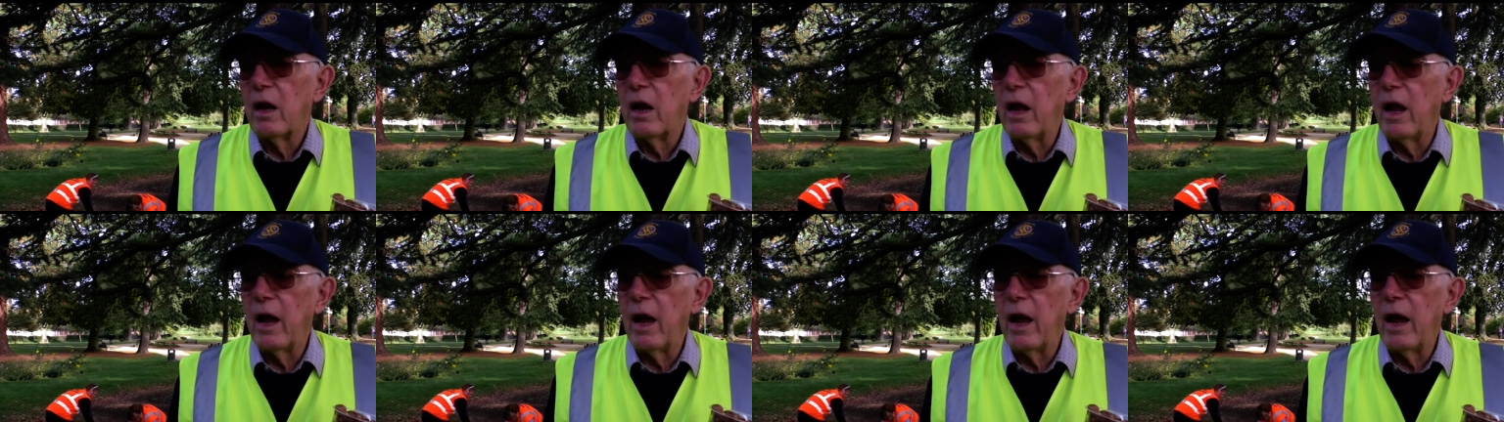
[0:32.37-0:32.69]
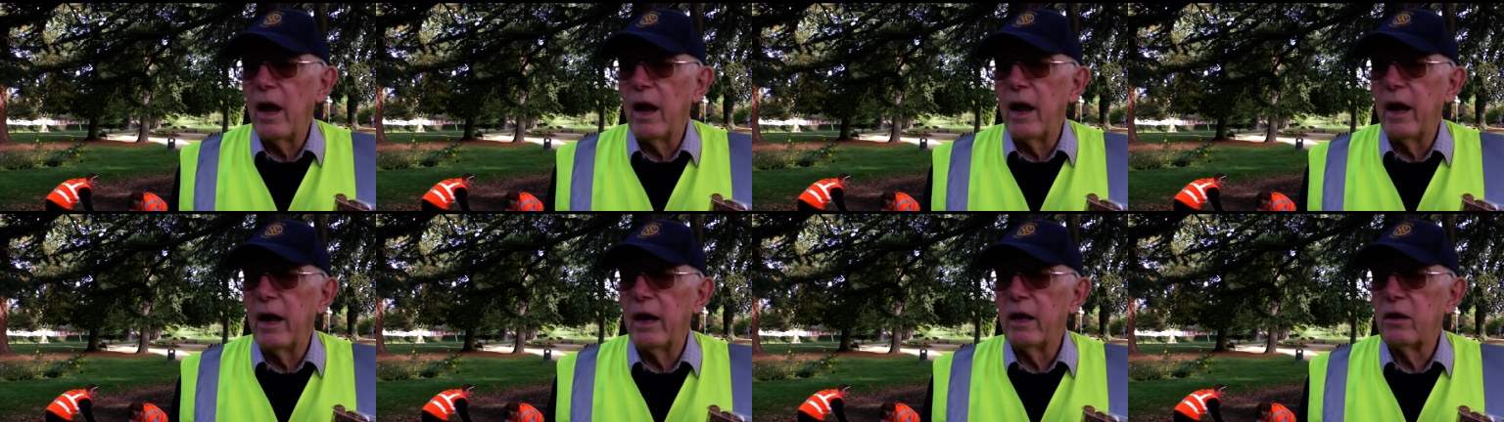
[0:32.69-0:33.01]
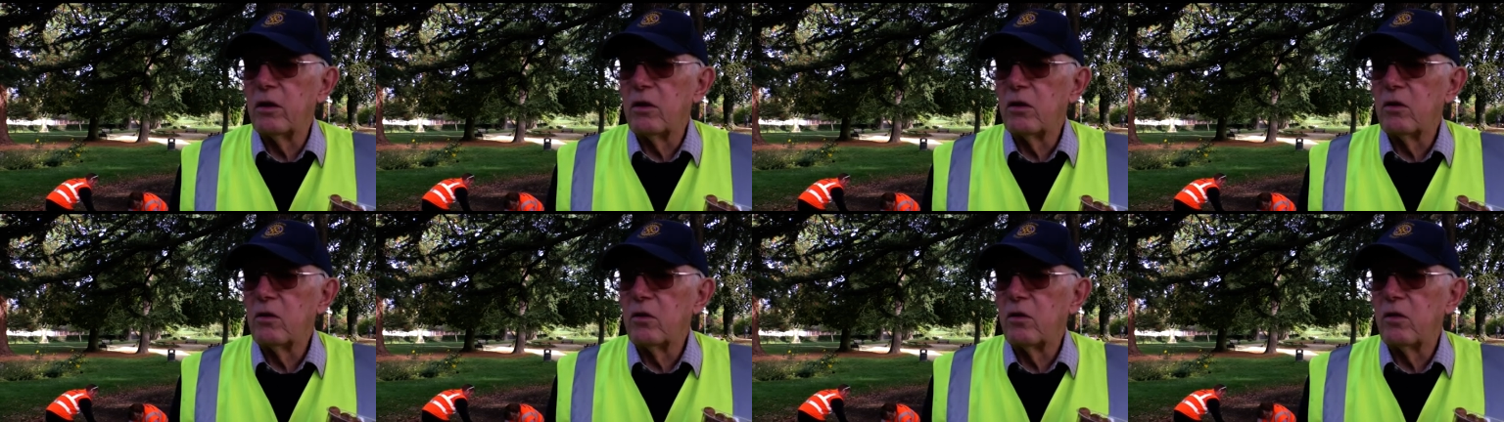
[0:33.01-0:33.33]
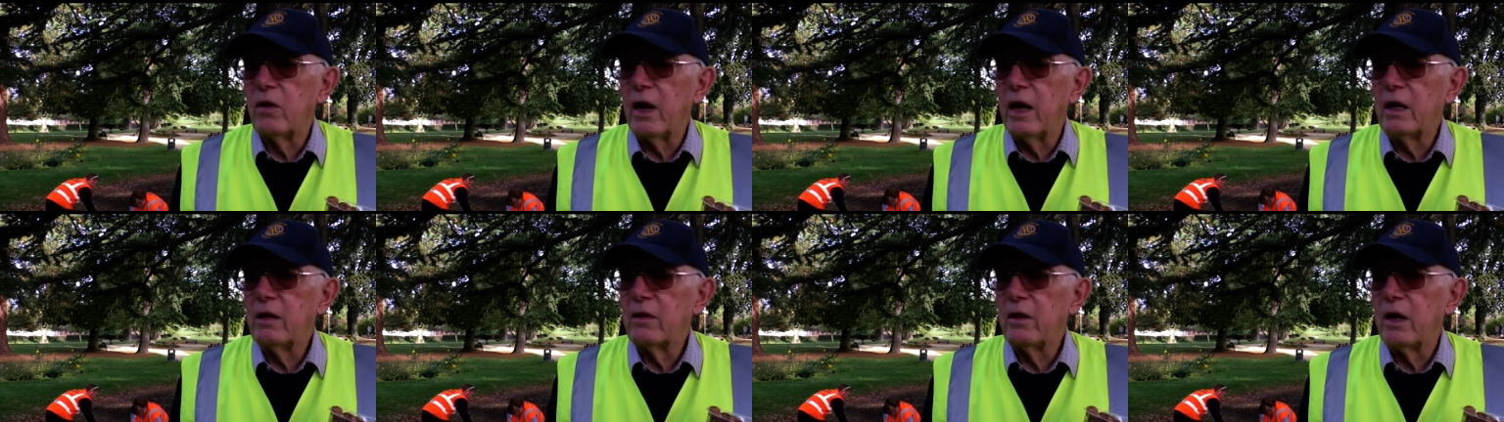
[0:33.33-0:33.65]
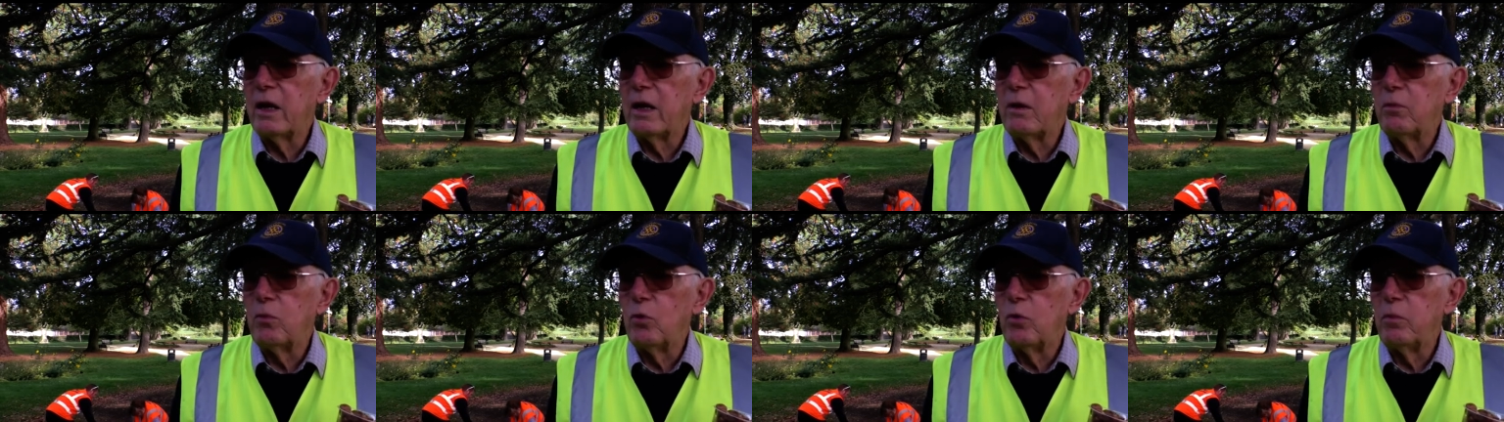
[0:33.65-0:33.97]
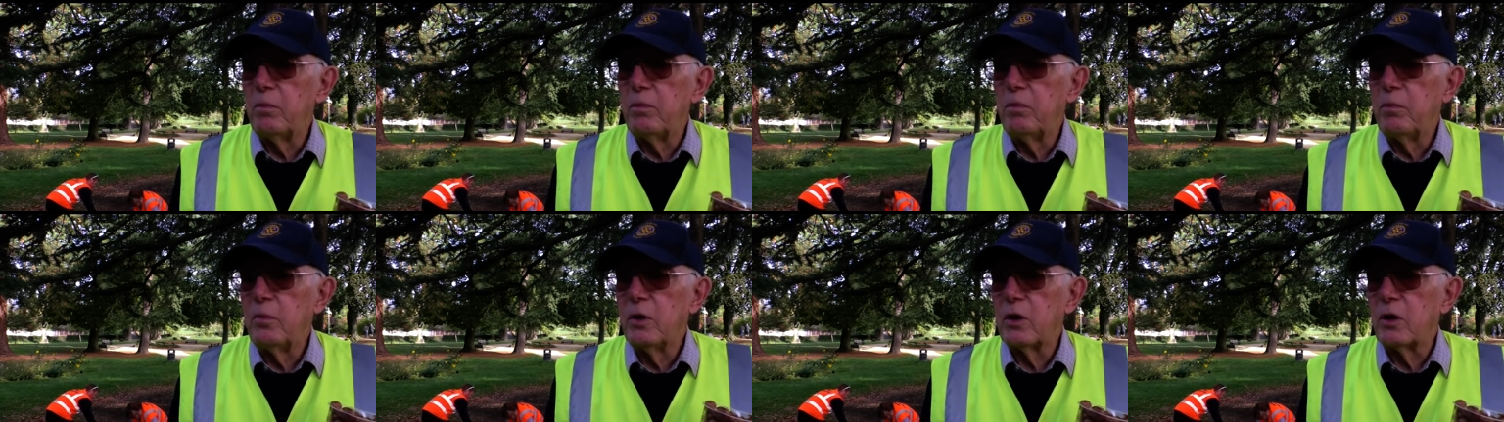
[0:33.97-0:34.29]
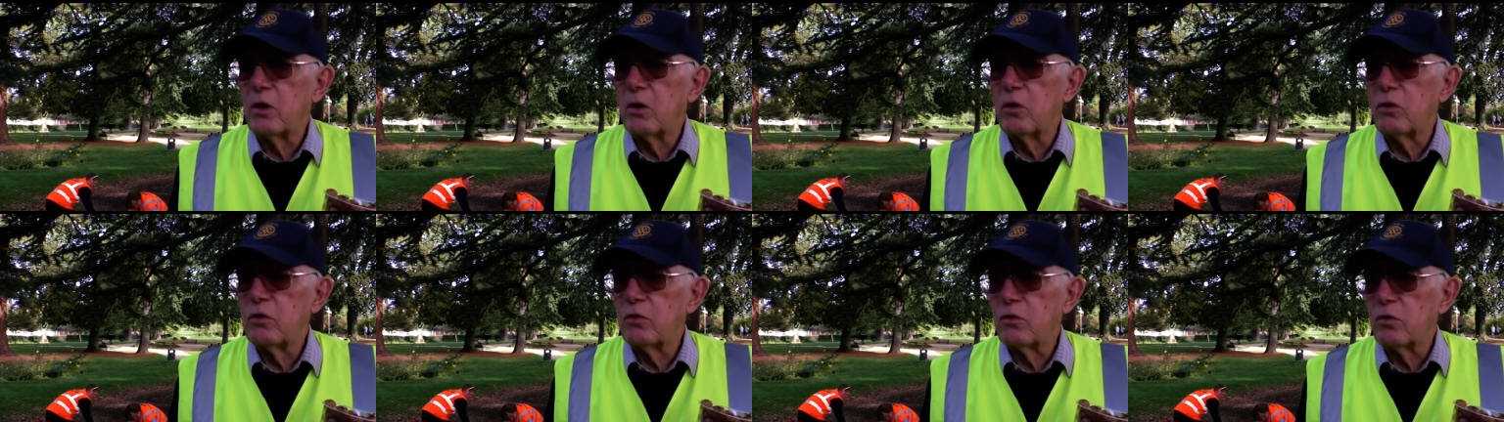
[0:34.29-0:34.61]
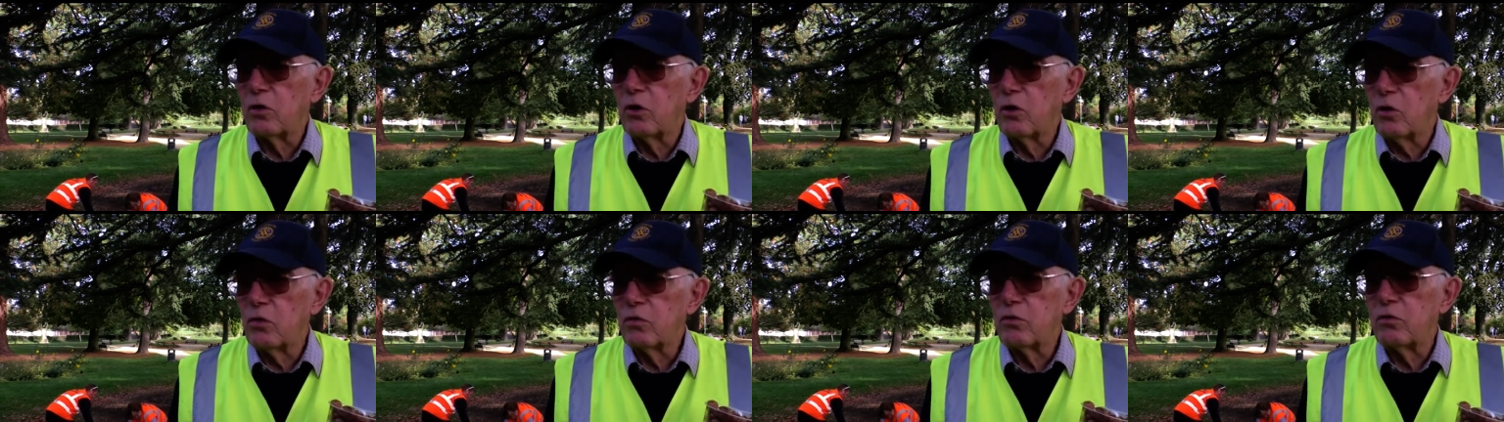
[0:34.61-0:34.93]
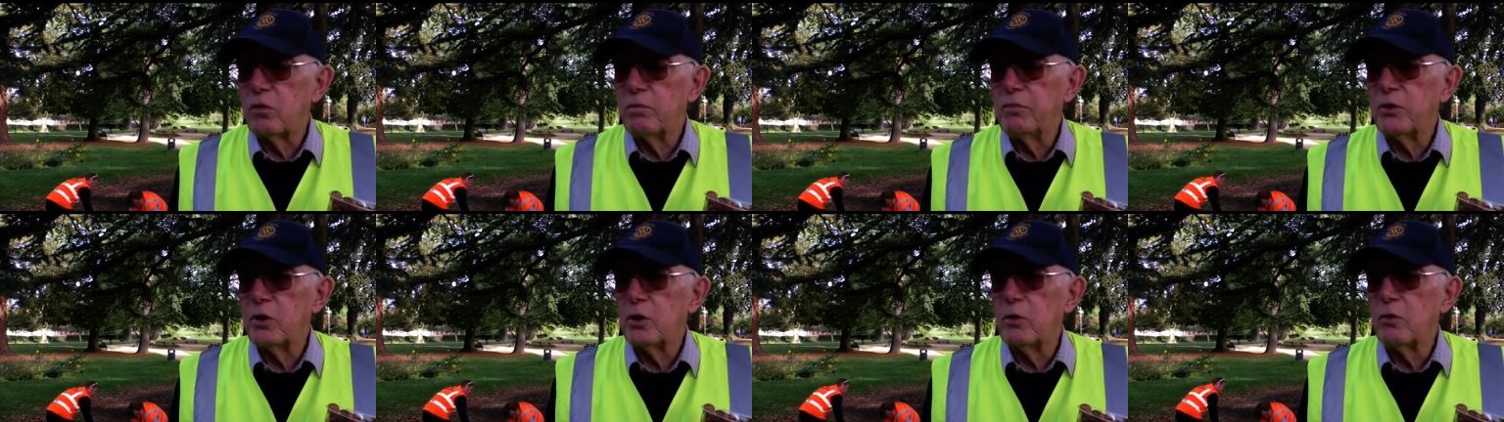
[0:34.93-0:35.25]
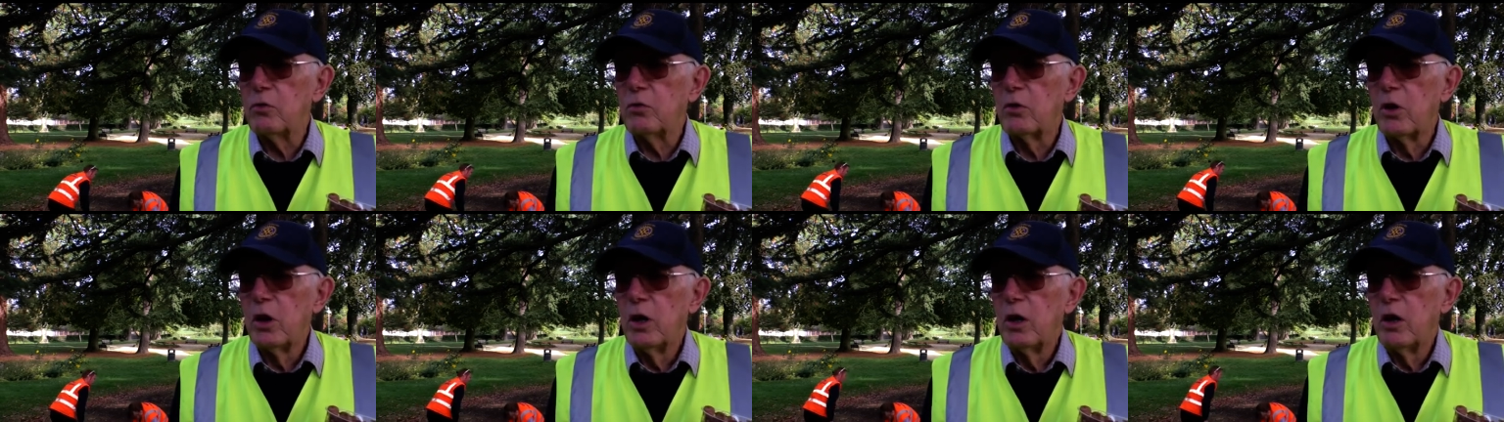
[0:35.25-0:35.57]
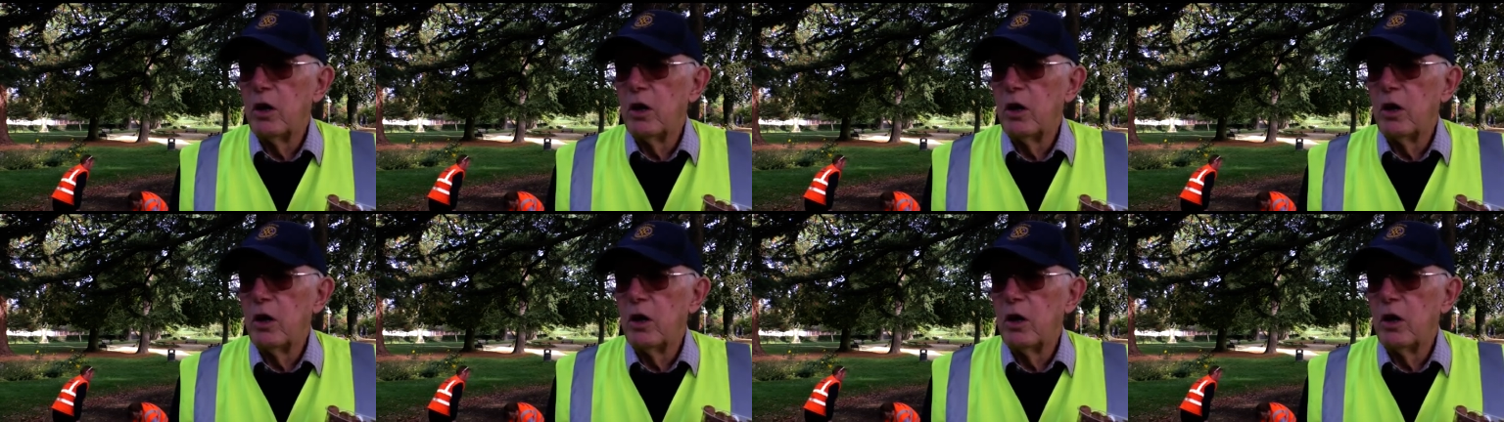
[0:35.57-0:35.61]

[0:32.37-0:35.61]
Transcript: uh, and then they will con contribute